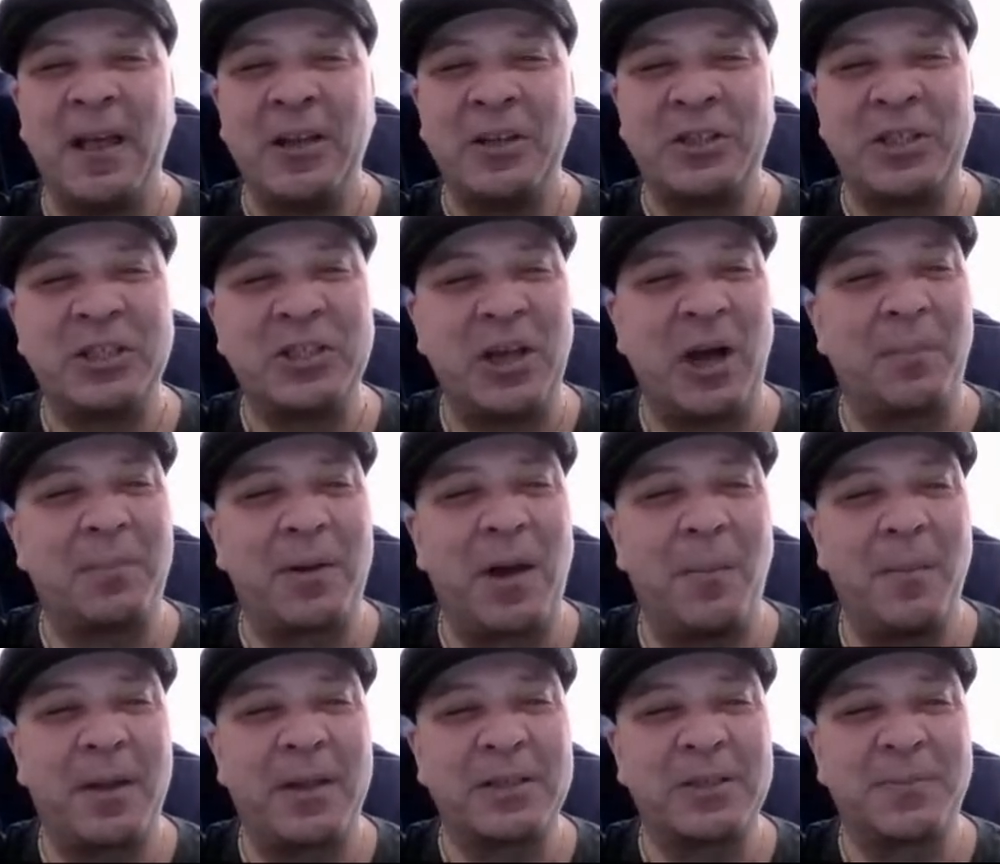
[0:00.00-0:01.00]
She's an
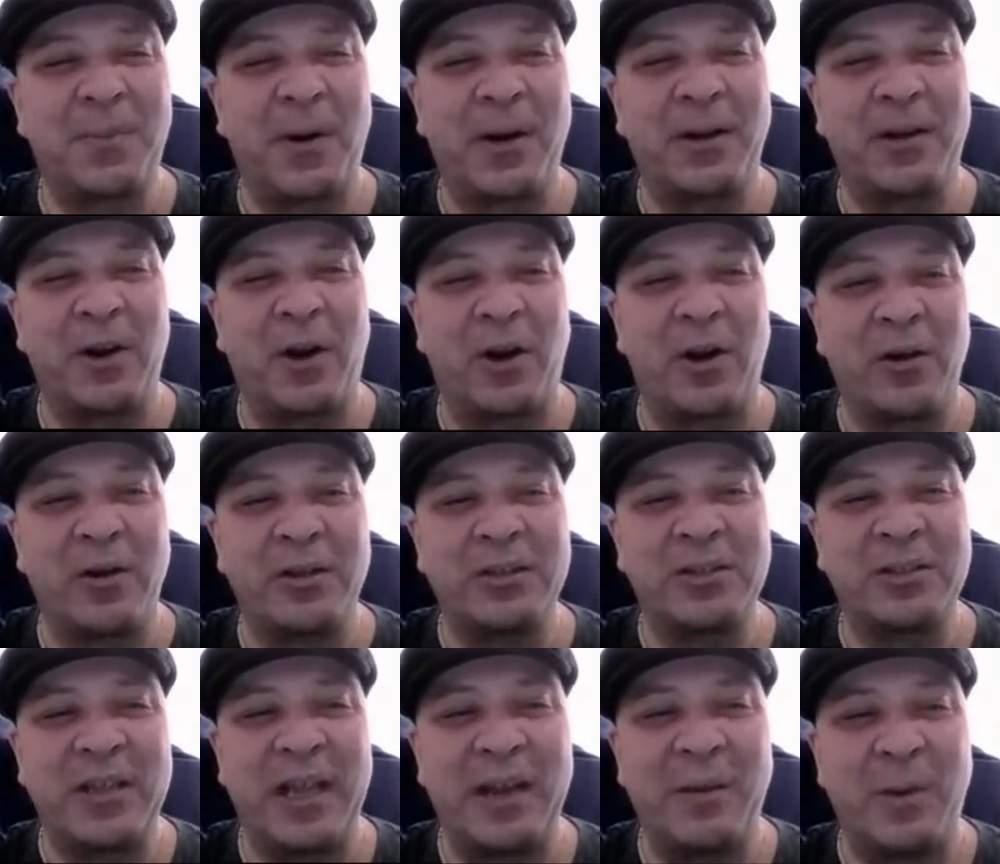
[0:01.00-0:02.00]
upcoming aspiring
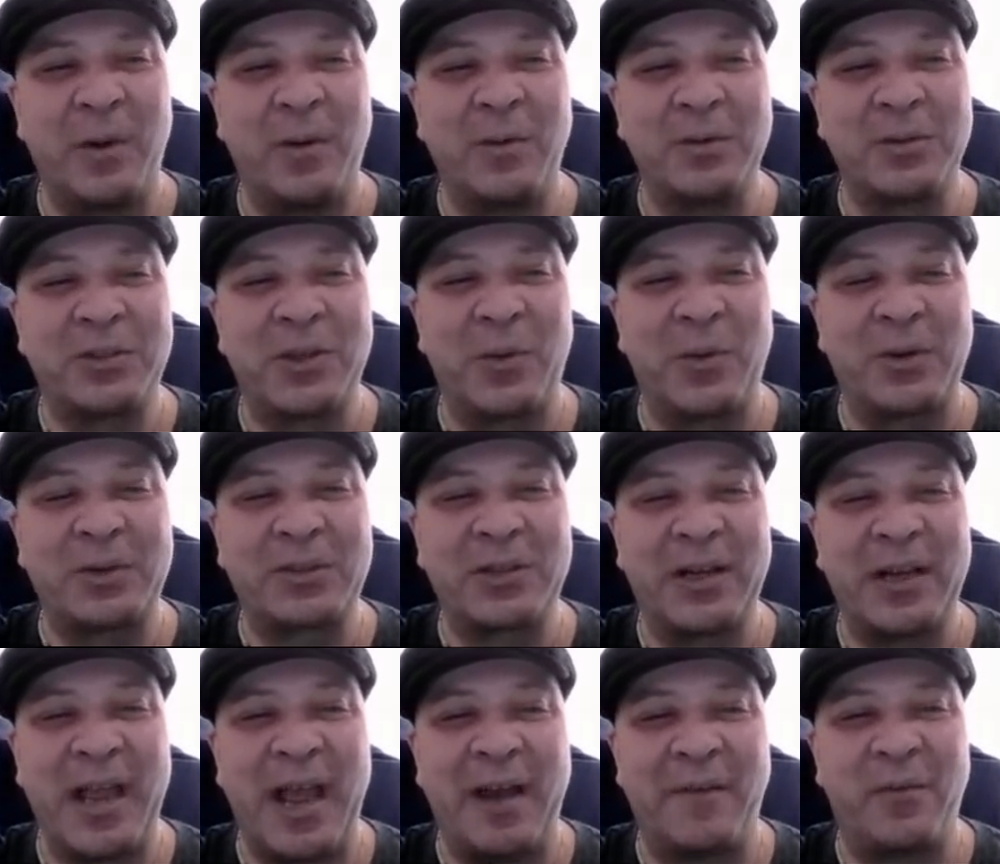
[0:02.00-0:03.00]
artist, and we were so
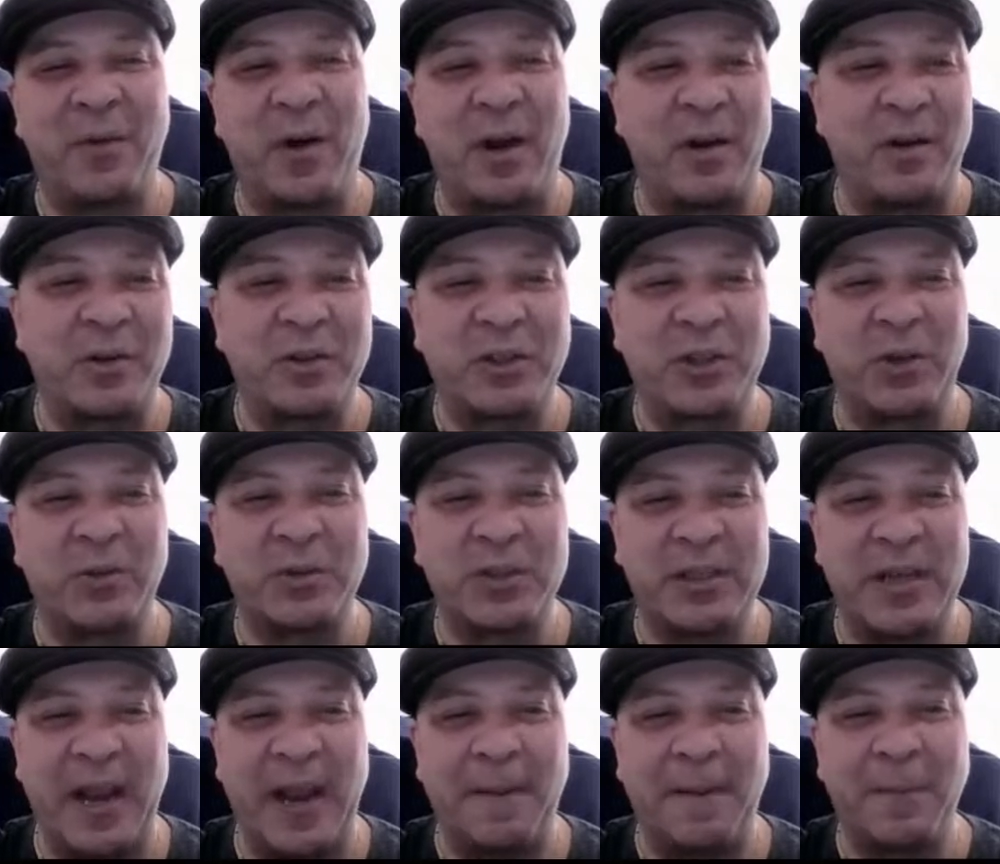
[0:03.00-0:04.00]
excited to have her on our show
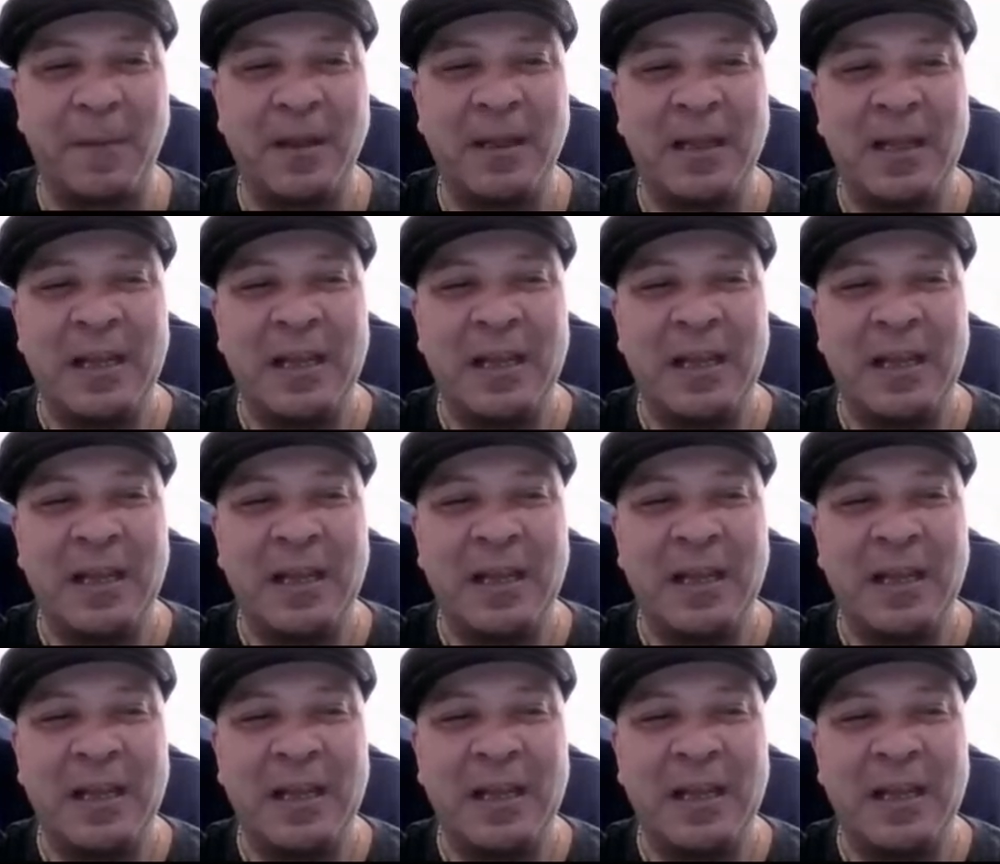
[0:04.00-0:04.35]
today.